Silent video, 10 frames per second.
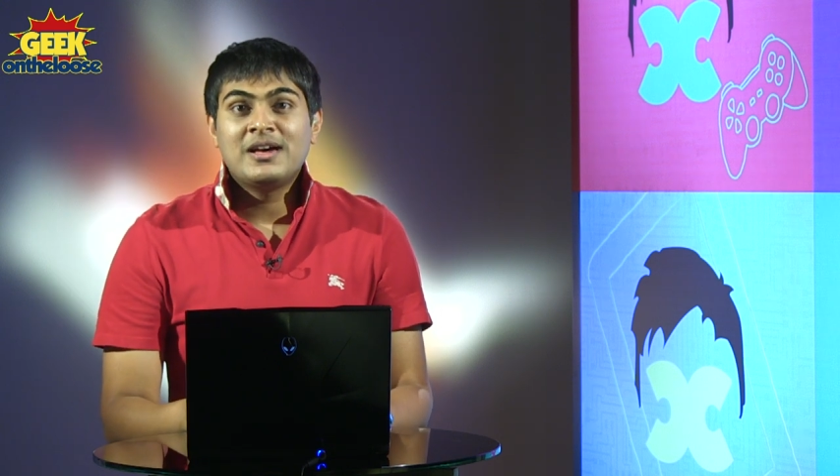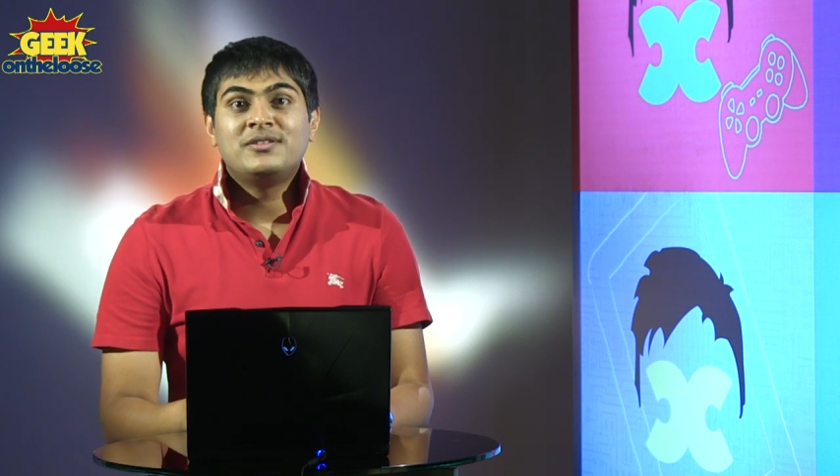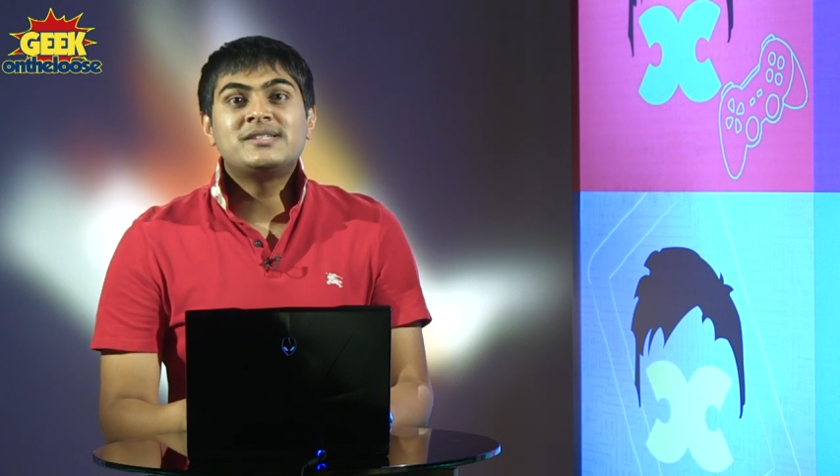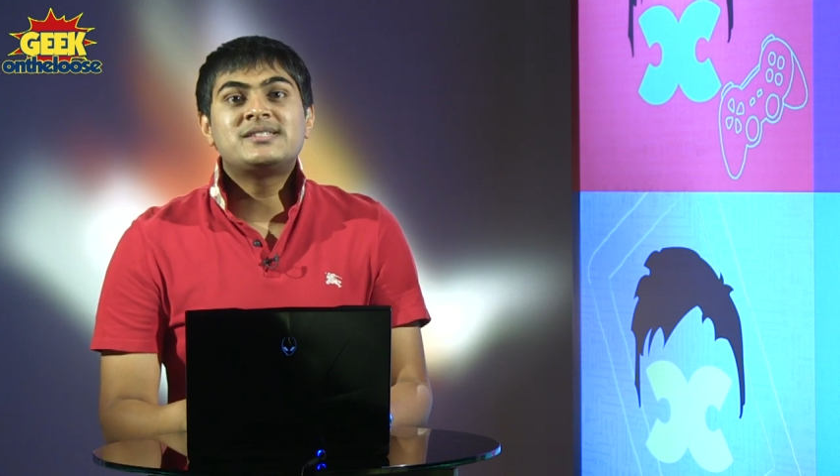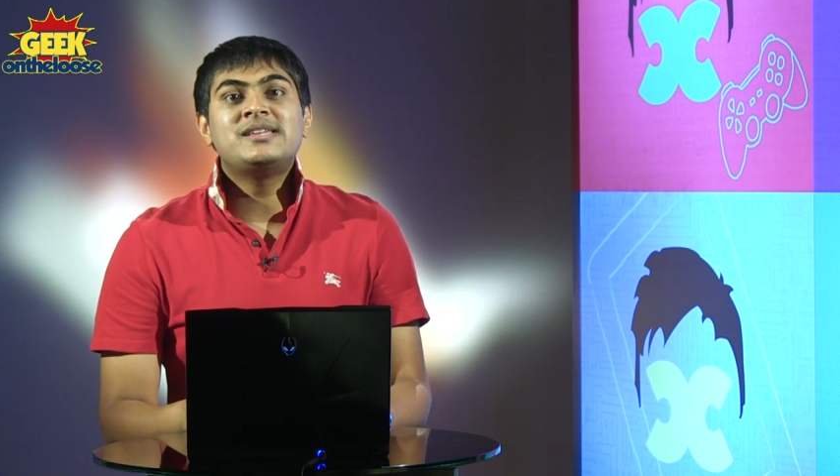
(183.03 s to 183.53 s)

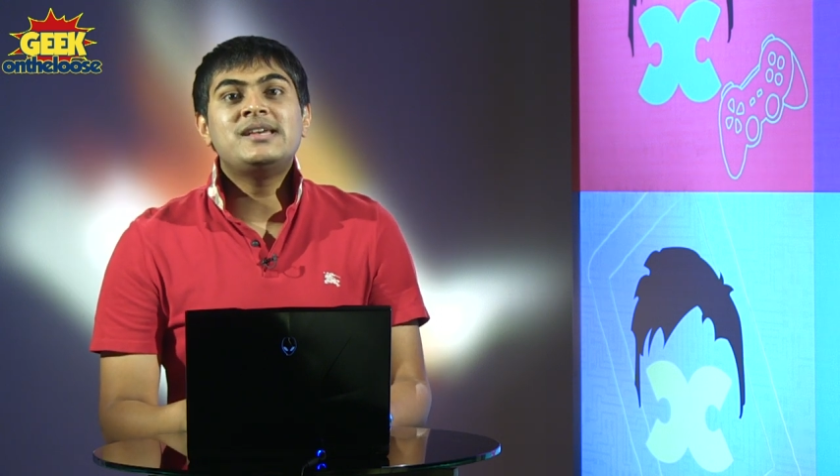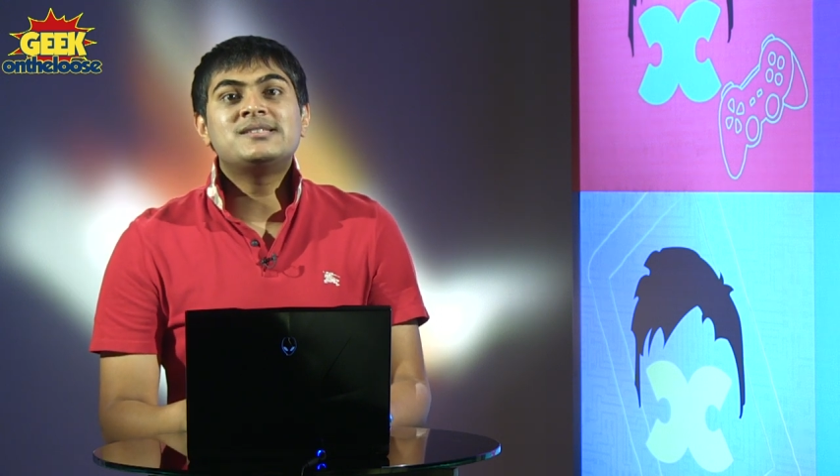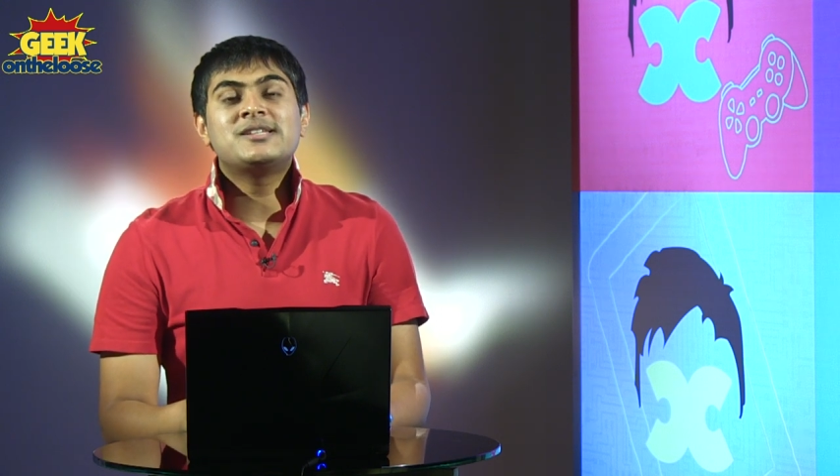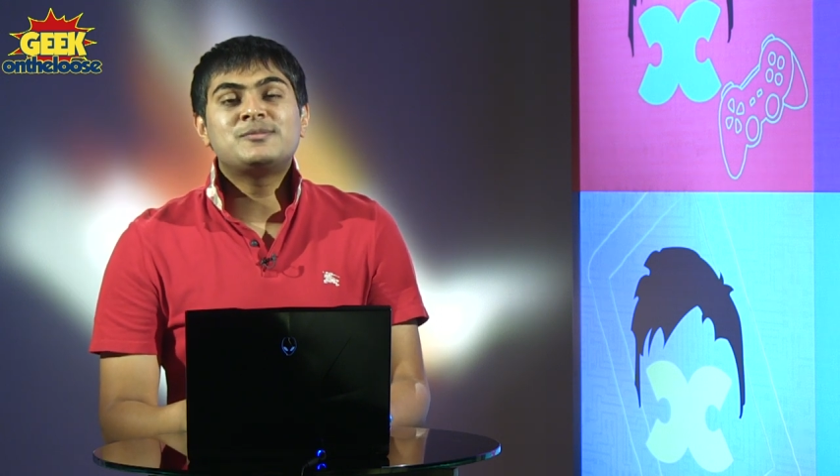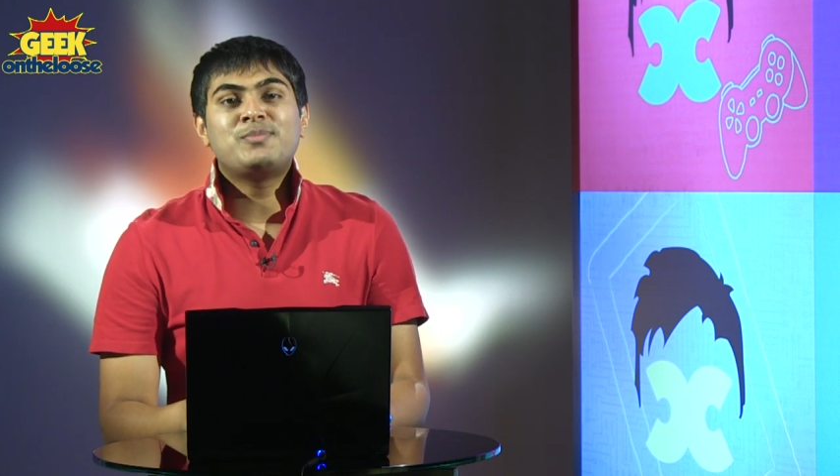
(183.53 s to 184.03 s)

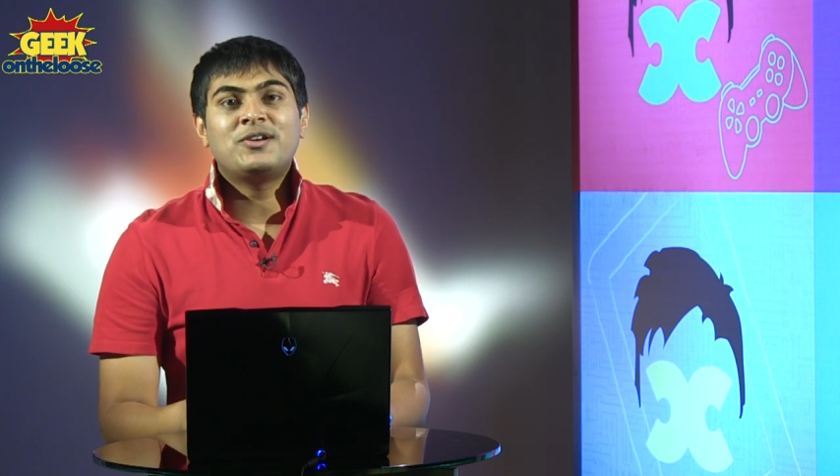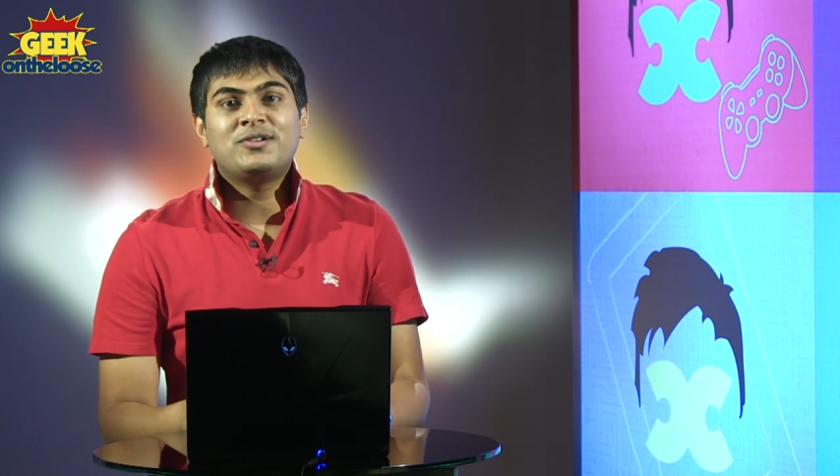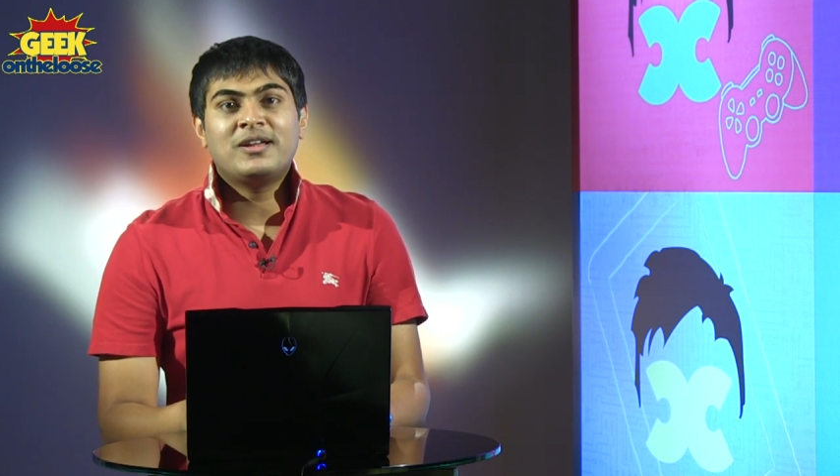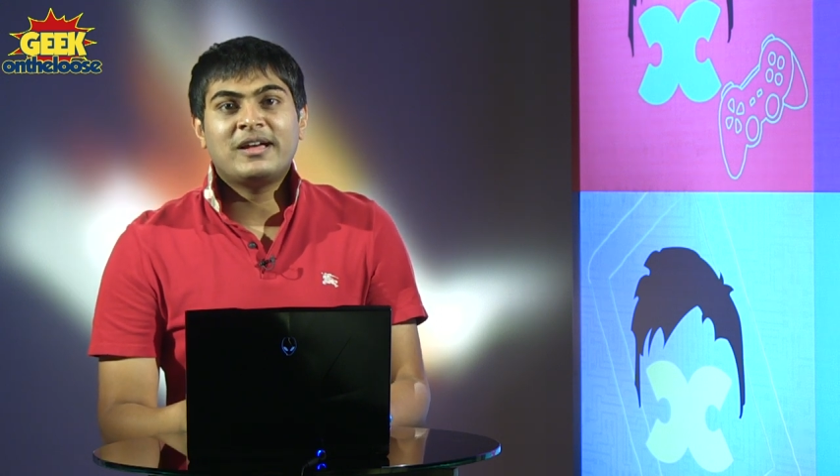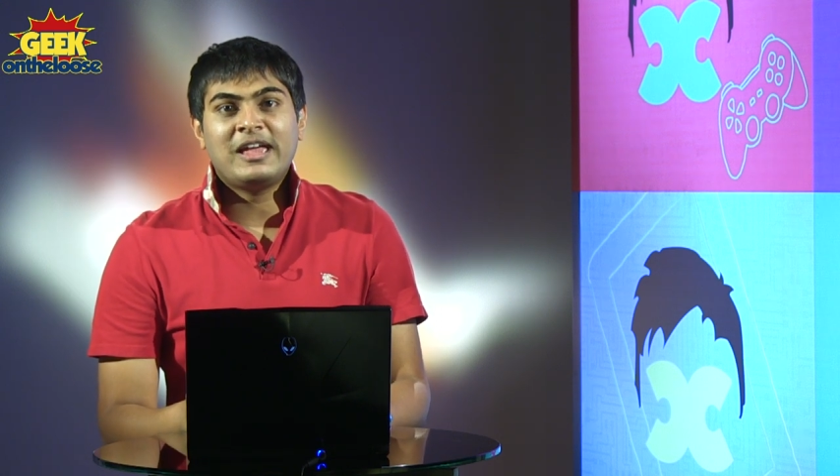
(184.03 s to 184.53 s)
receives this particular